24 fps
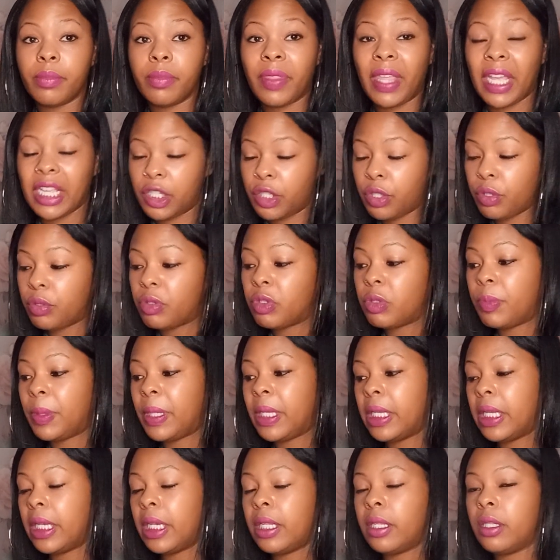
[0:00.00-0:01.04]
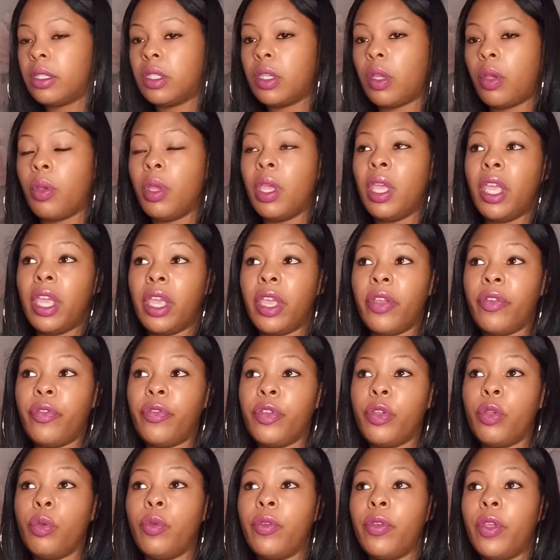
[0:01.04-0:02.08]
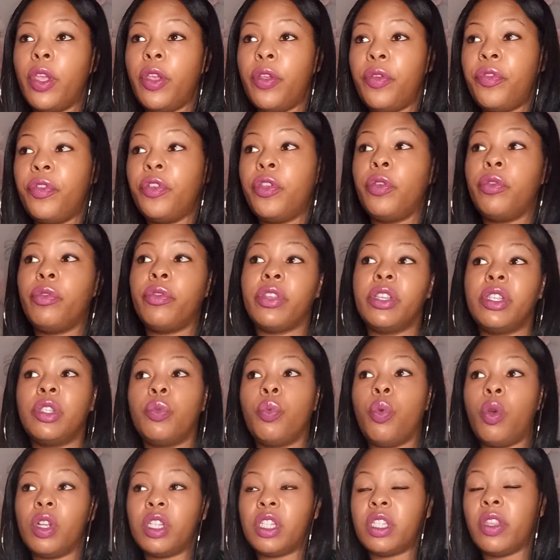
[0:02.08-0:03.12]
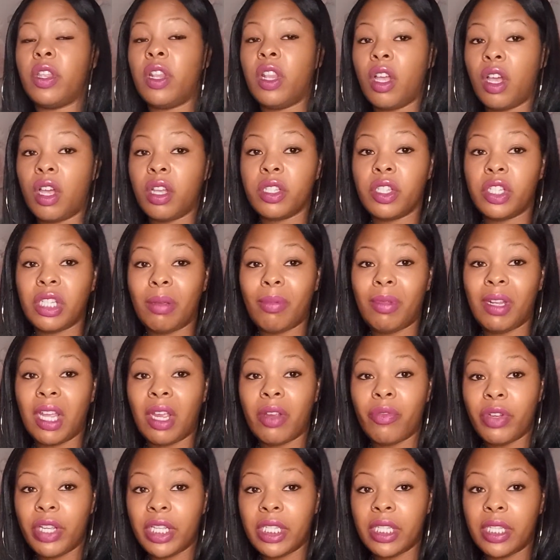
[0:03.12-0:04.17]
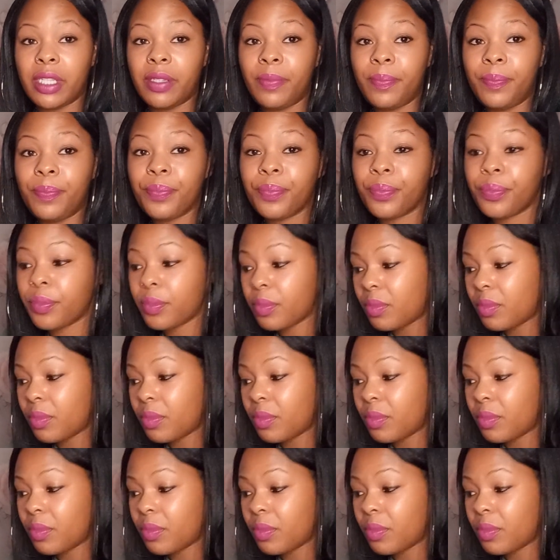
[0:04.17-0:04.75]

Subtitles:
That's who's speaking. So if you just watch the last Gemini reading,